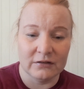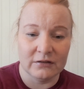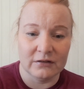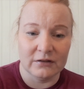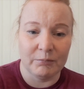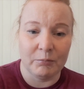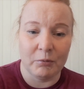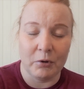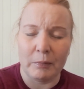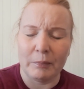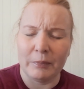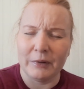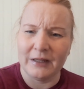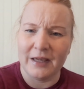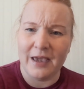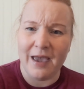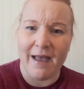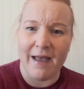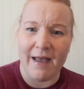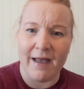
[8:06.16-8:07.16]
the proper
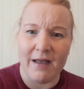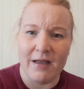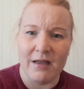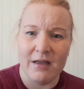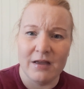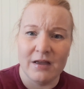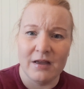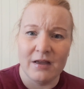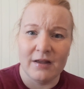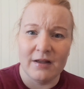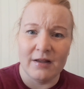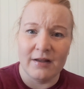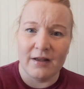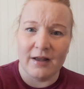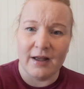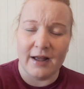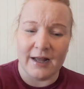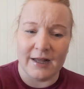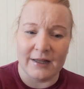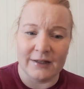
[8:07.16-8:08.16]
care
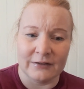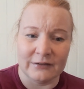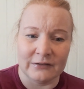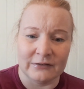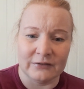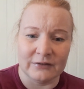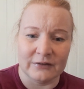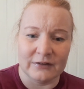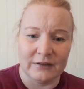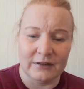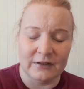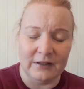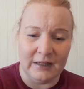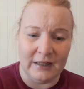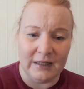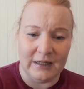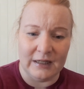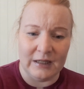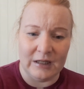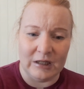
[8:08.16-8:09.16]
and
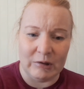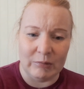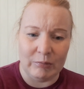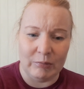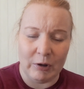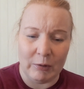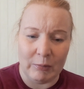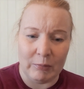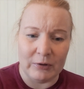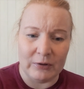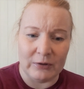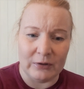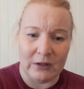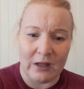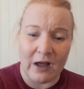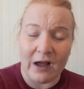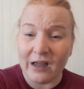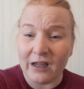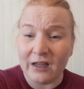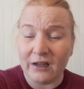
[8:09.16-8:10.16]
the proper
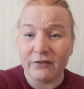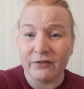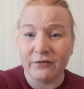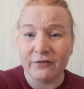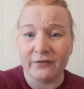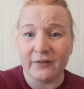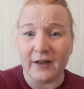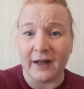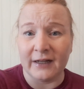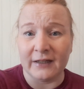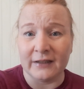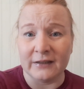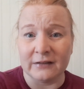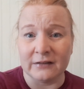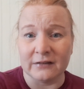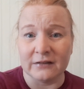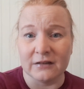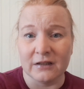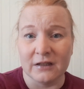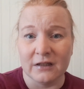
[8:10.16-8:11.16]
life
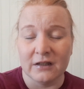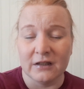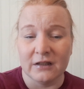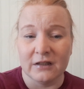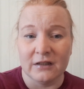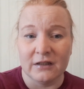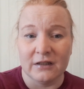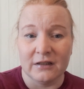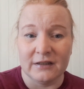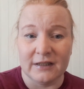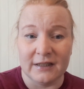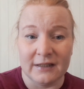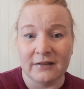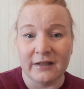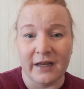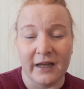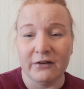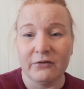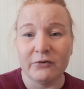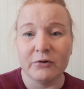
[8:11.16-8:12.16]
and didn't
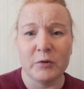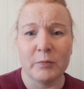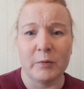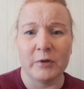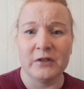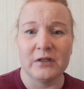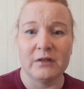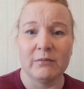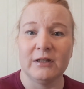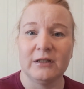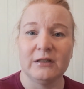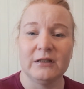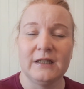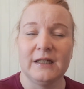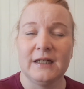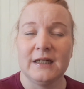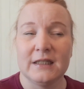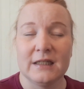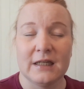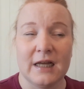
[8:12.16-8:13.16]
take
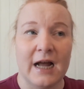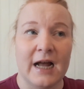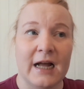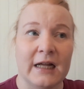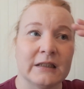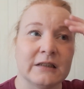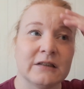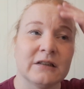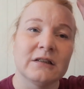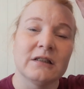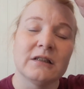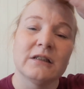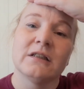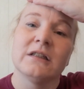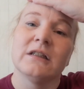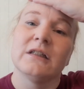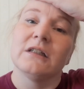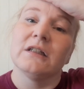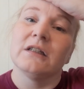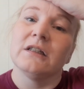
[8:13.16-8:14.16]
responsibilities, and
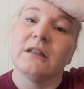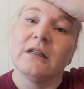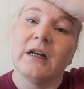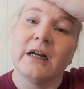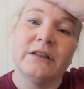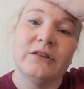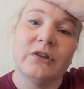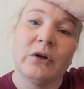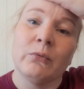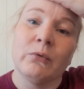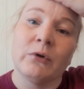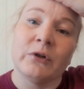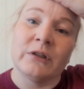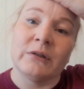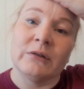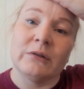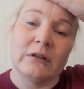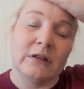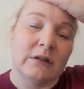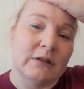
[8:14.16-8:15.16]
I don't want
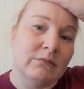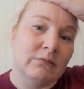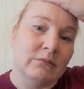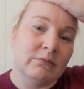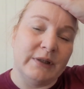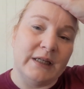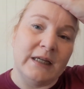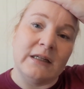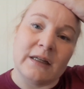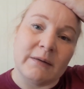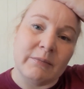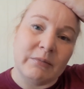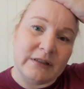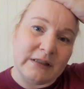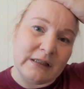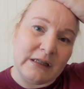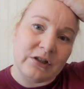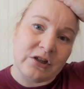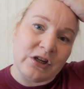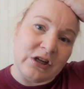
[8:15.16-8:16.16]
to be in that
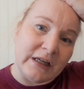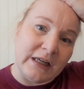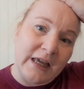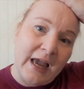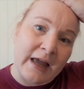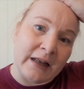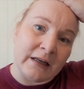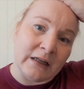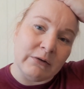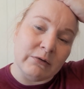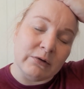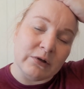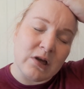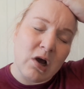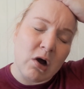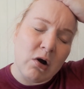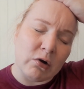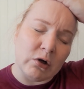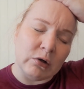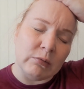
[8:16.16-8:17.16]
position again. It
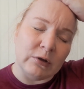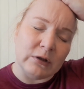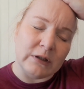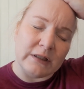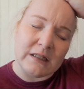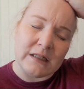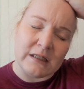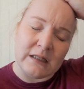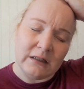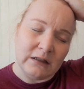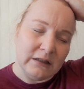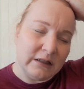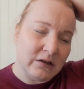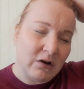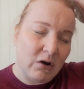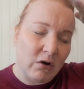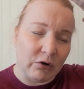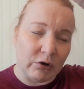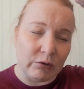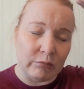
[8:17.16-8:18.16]
was horrible. It still is
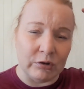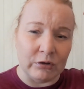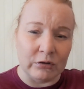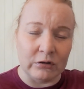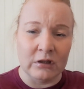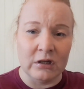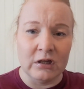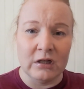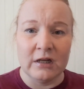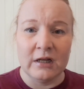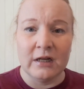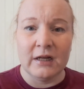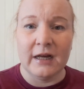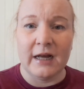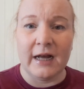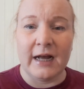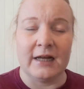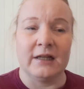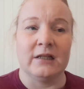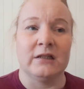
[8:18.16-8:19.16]
horrible,
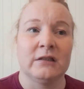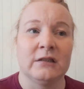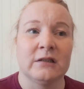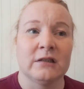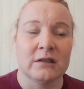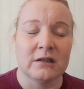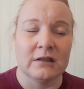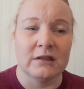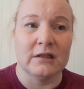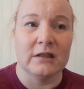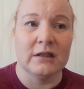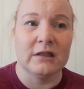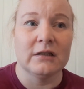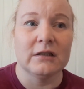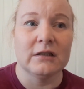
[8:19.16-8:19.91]
and